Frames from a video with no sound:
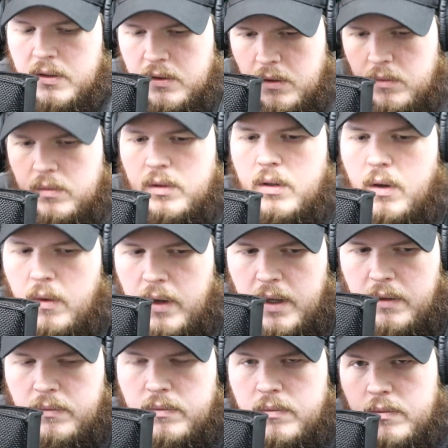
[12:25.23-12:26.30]
So, you know,
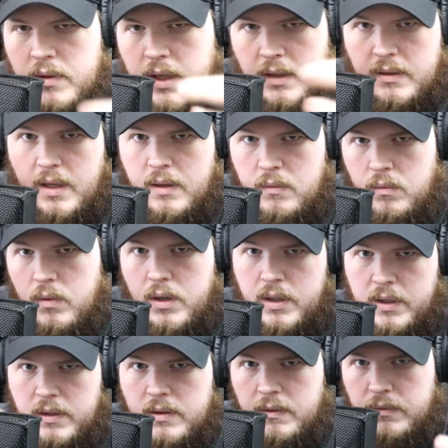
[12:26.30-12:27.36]
take that what it is.